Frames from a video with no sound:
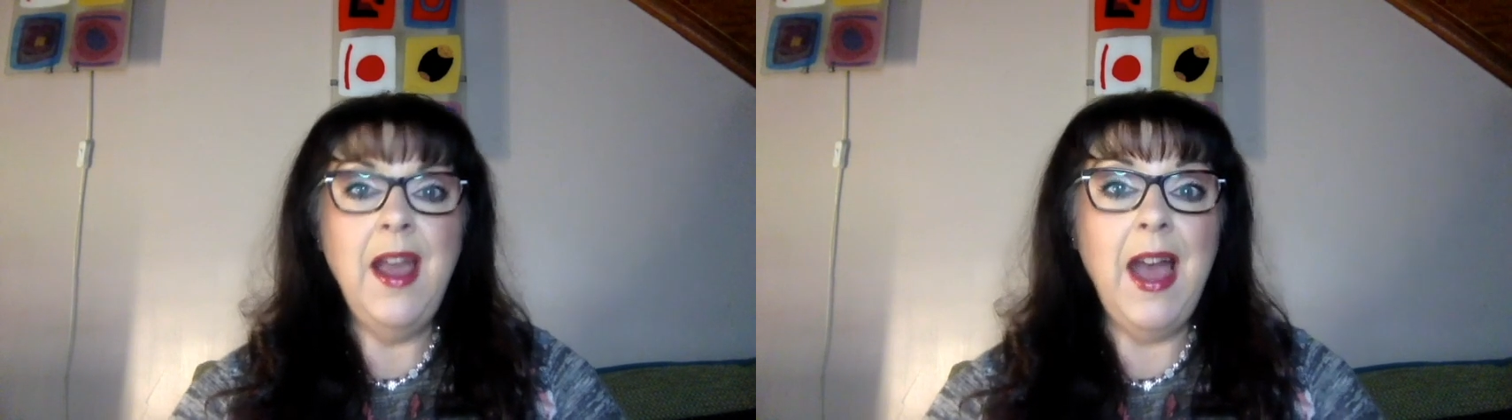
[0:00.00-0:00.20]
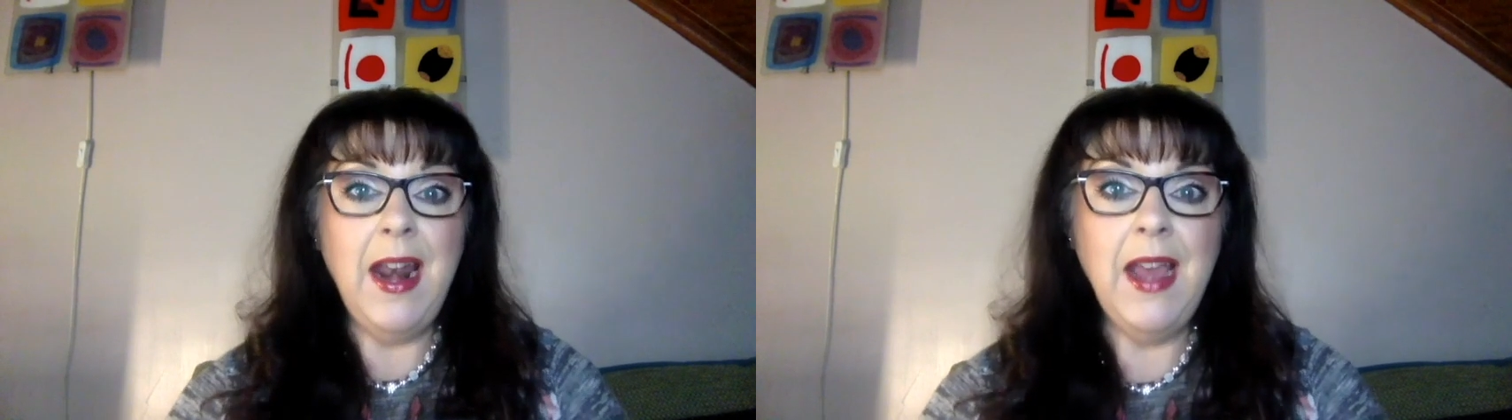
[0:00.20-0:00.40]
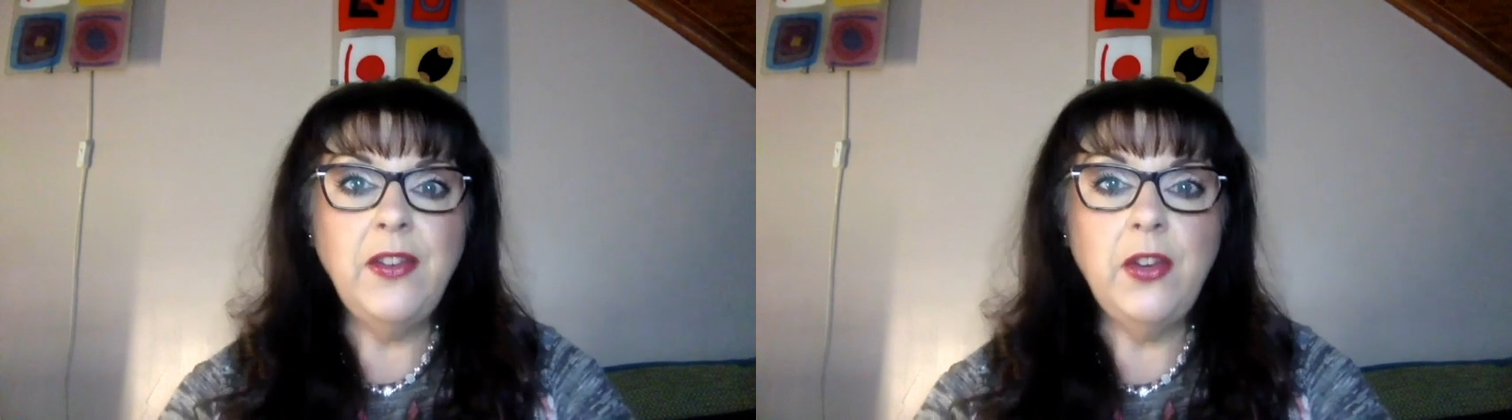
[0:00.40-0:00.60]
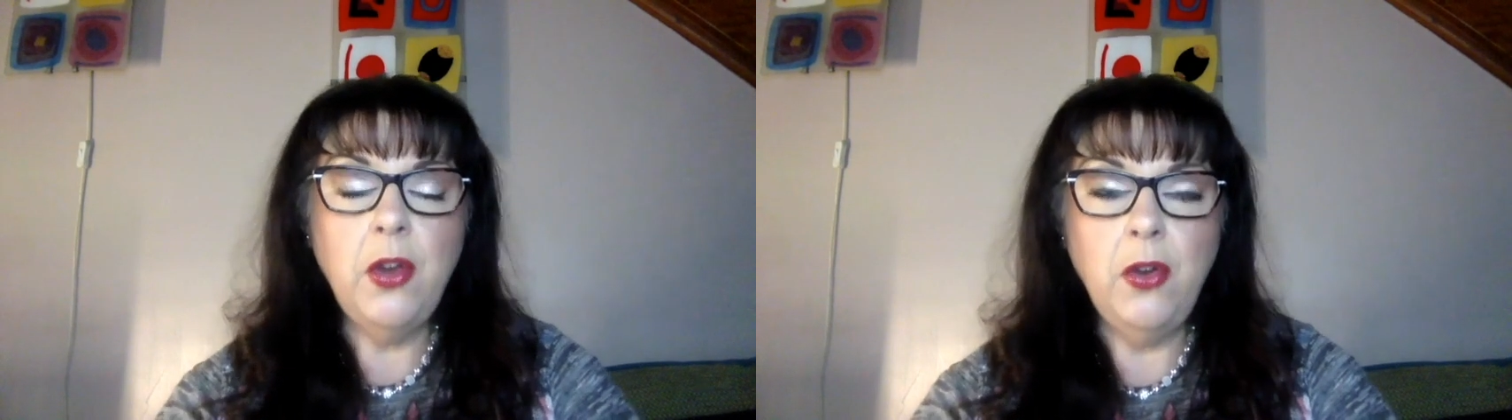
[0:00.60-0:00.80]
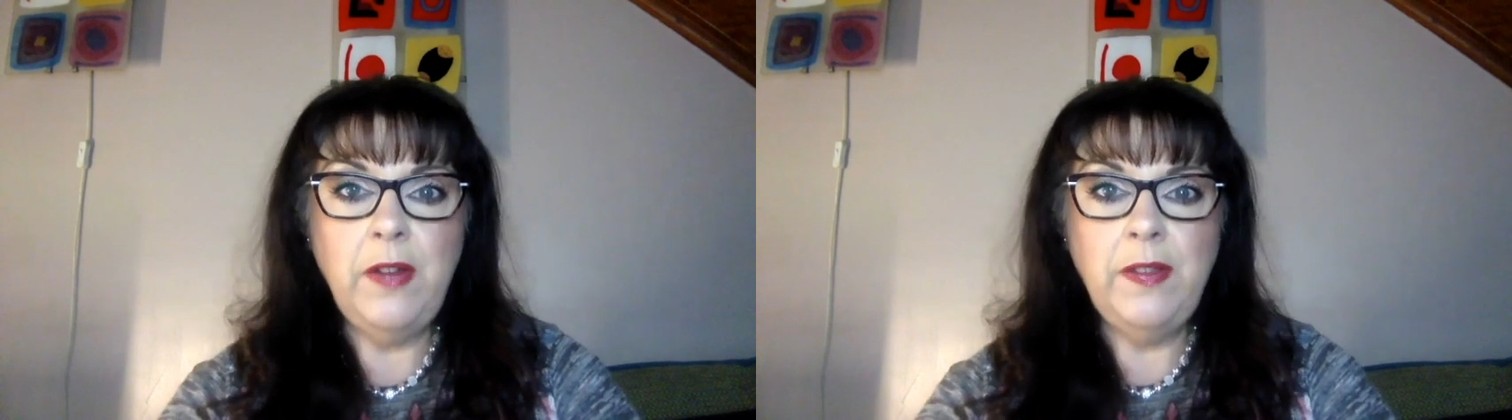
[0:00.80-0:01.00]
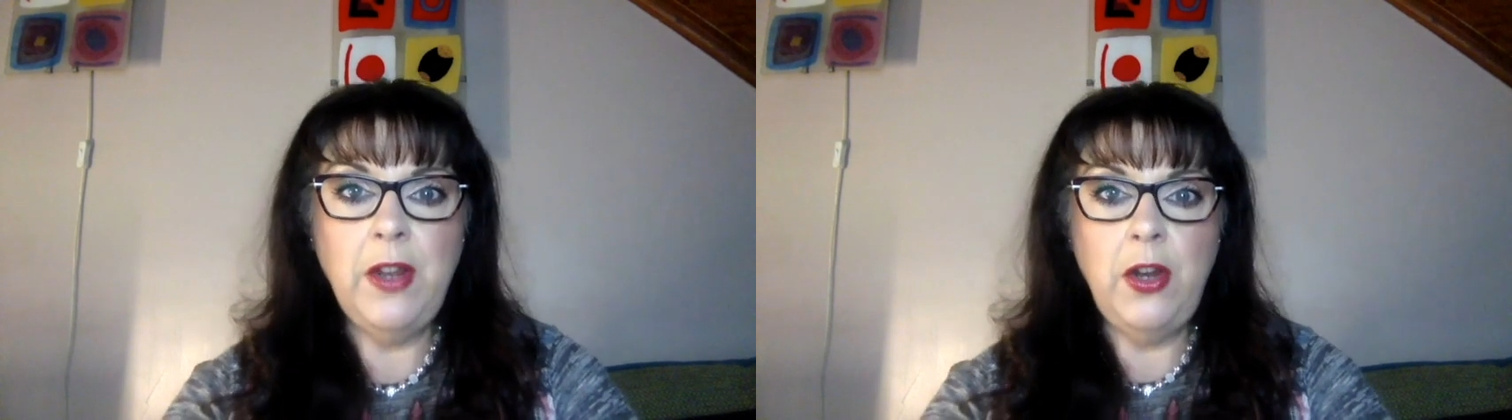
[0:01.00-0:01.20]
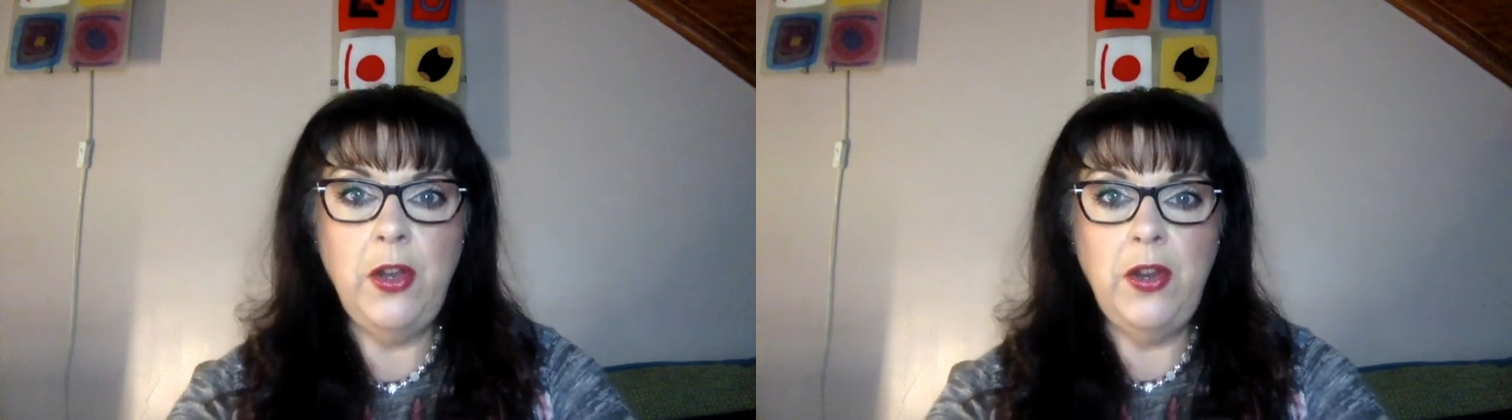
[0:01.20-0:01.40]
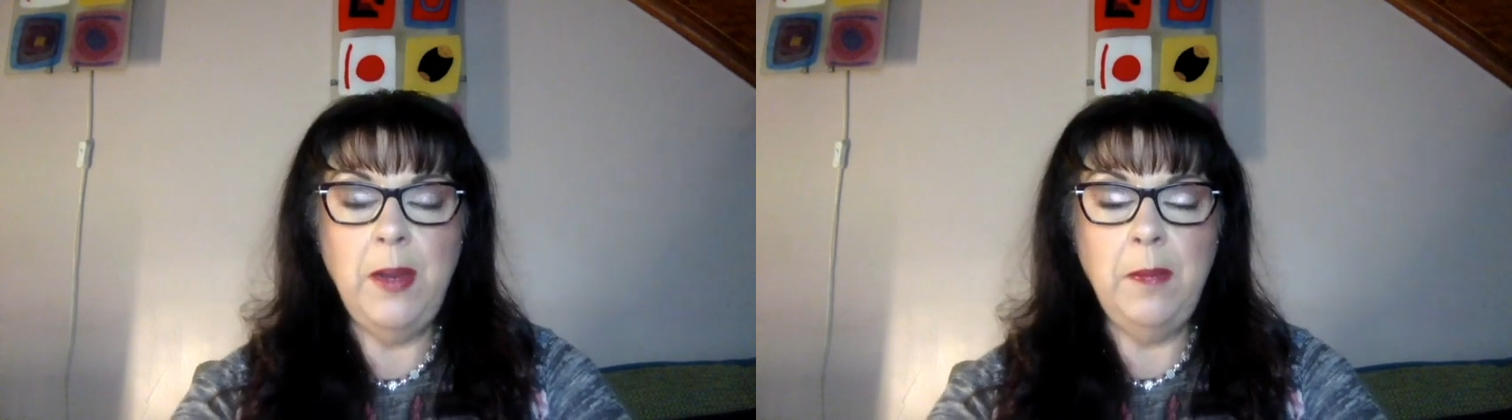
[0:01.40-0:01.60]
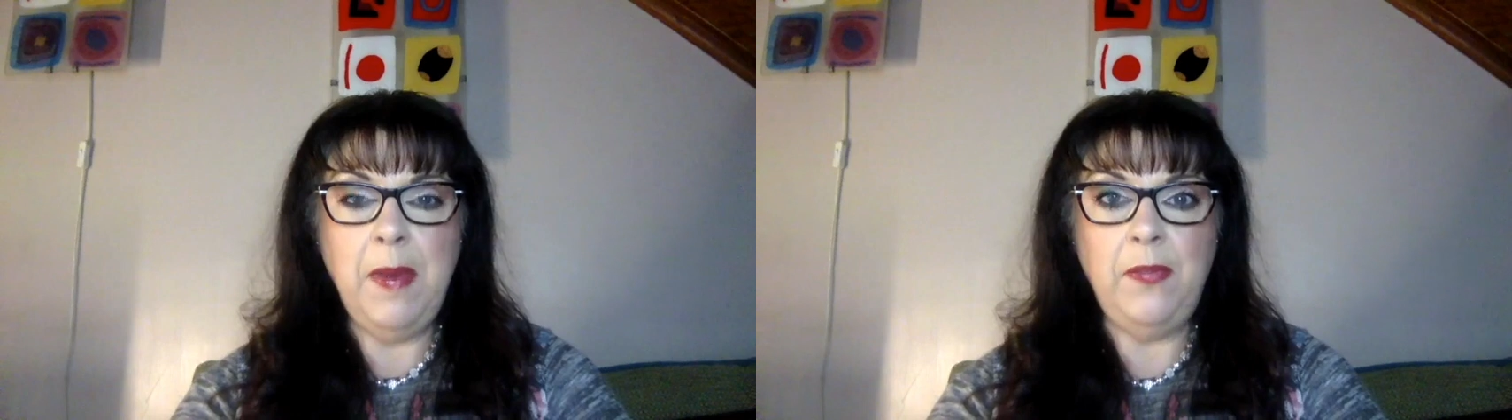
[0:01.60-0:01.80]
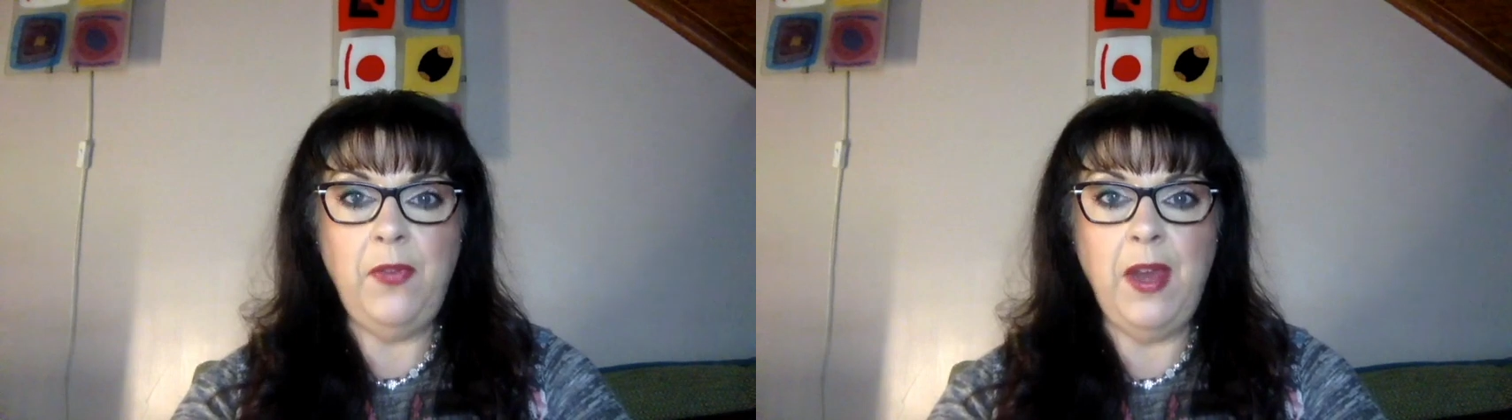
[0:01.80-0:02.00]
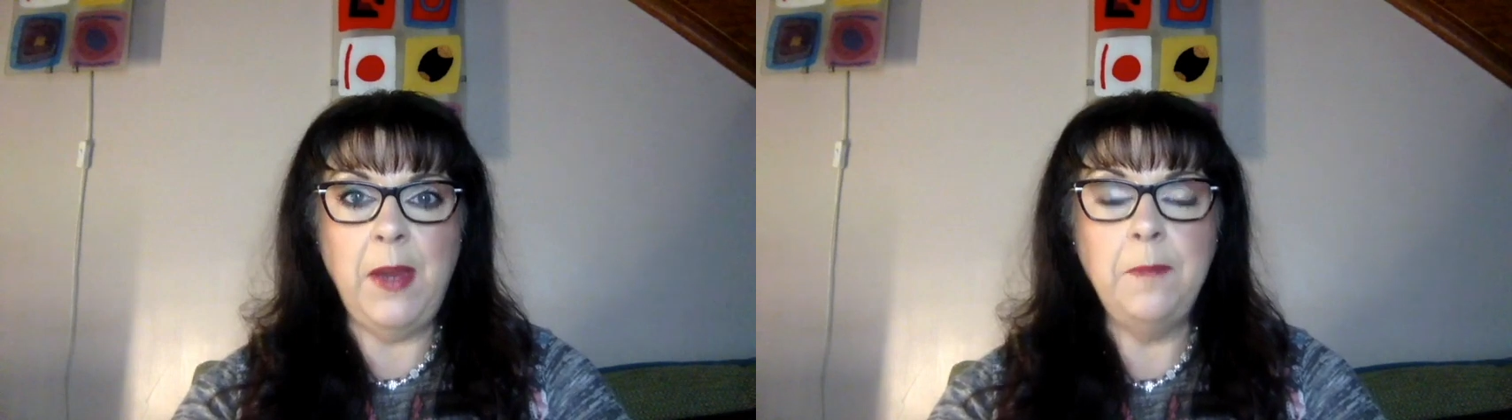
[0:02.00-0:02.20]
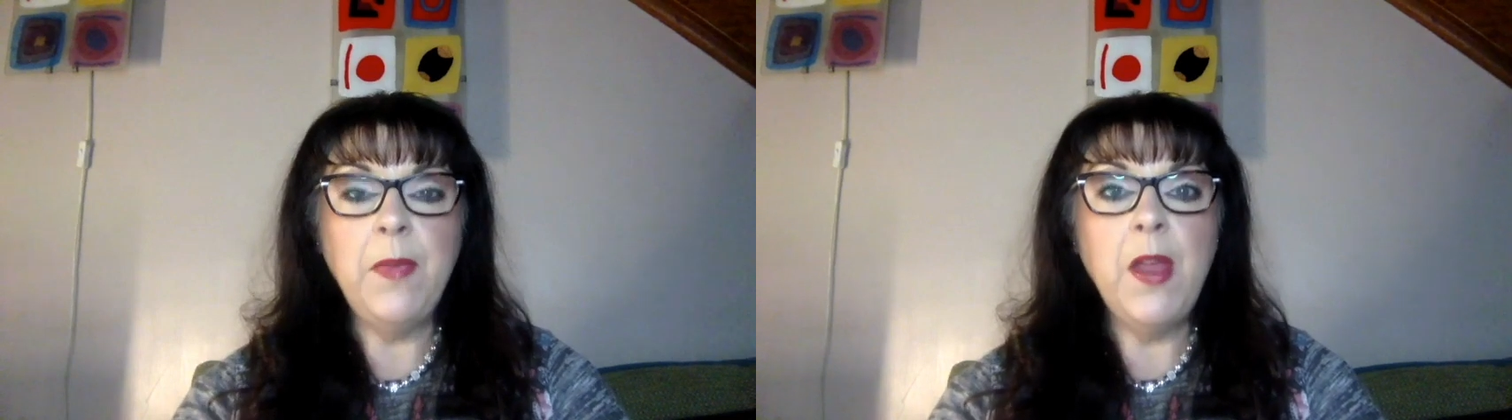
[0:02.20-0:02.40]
I like to call it the learning buffet,